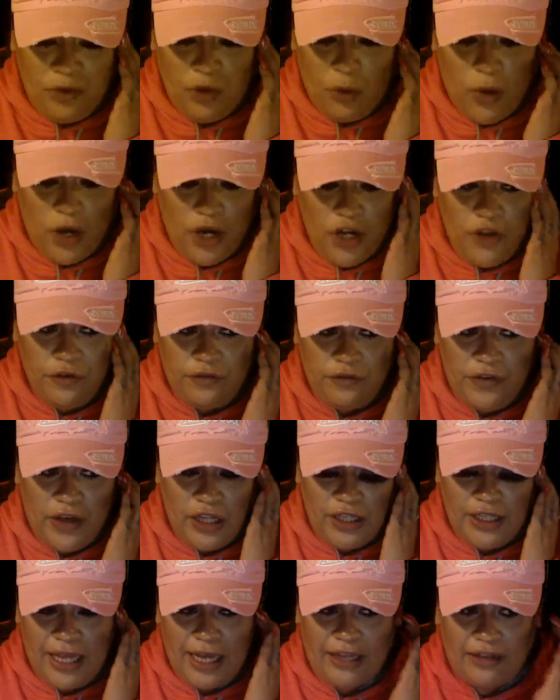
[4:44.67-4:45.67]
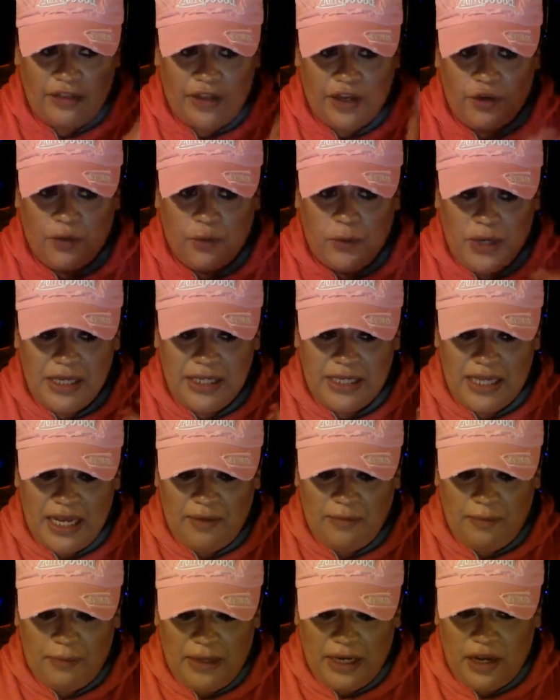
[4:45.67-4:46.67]
where you felt like there was
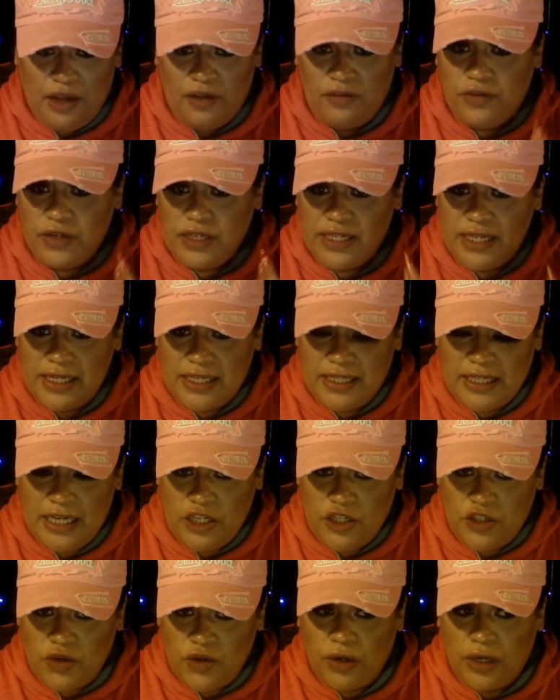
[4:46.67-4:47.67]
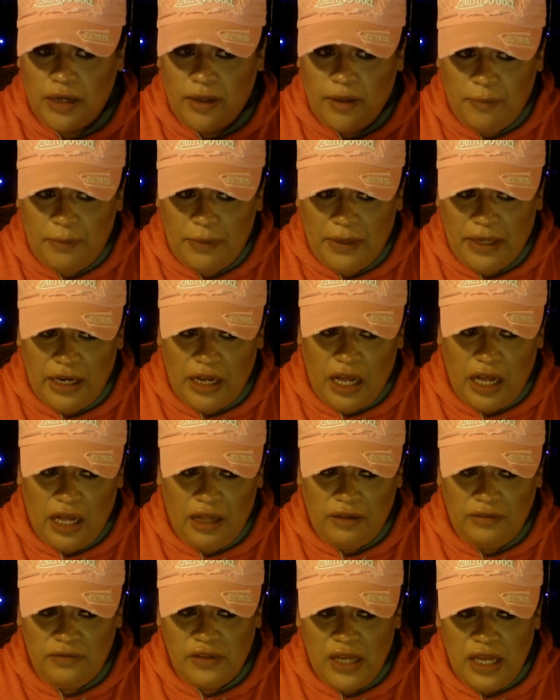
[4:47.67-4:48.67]
a bit of resistance or a bit
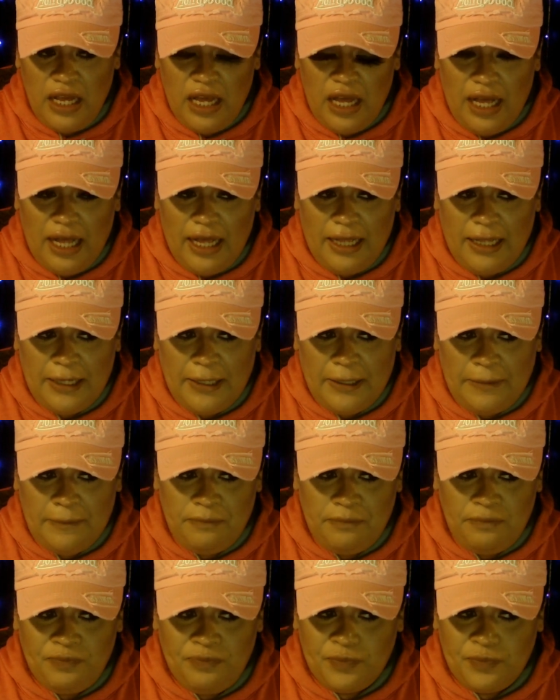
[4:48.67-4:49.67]
of um,